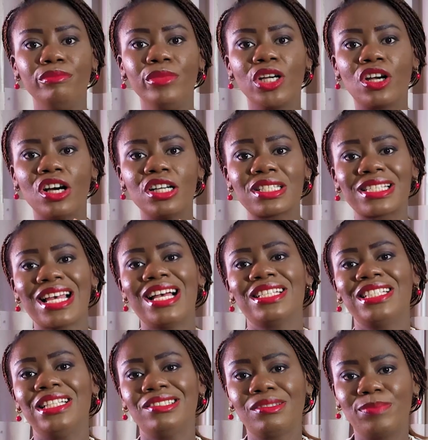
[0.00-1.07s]
because
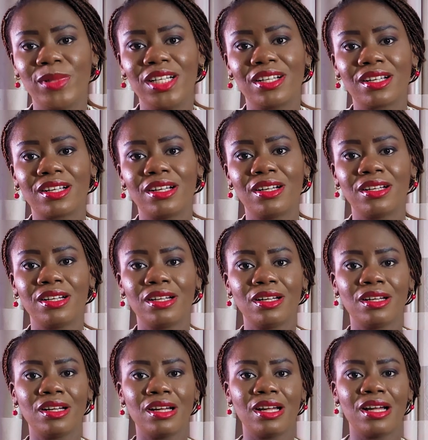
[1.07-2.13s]
Access Bank
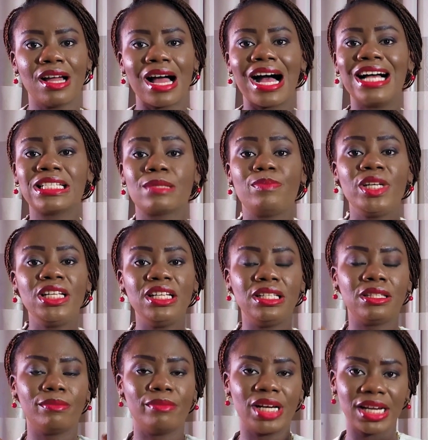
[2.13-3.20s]
has been in
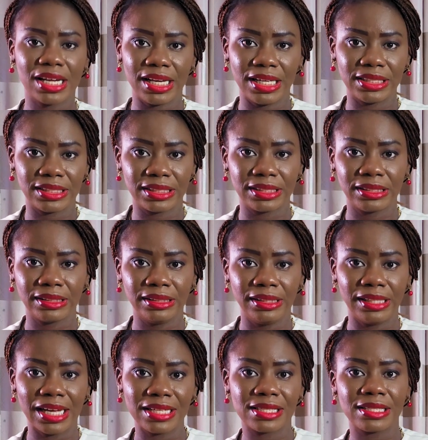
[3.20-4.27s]
the market,
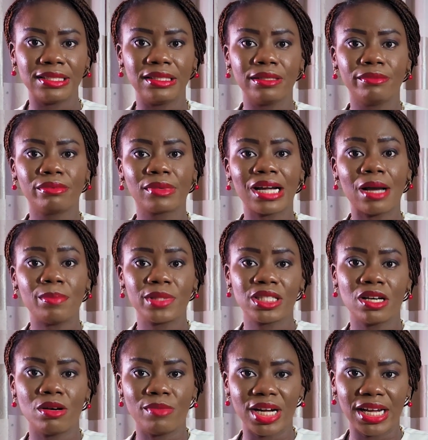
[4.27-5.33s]
that's in the
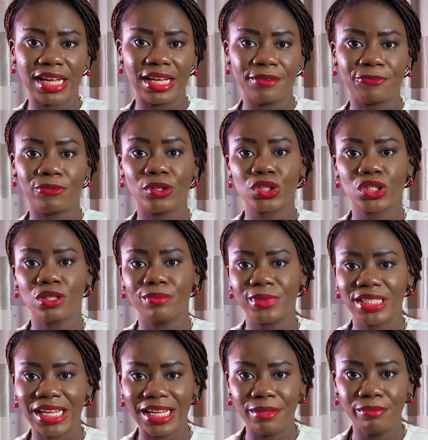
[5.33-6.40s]
capital market, for some
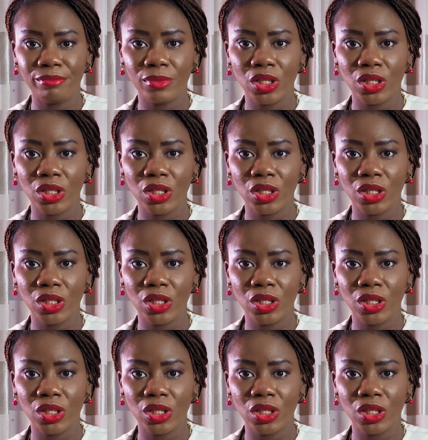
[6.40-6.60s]
time.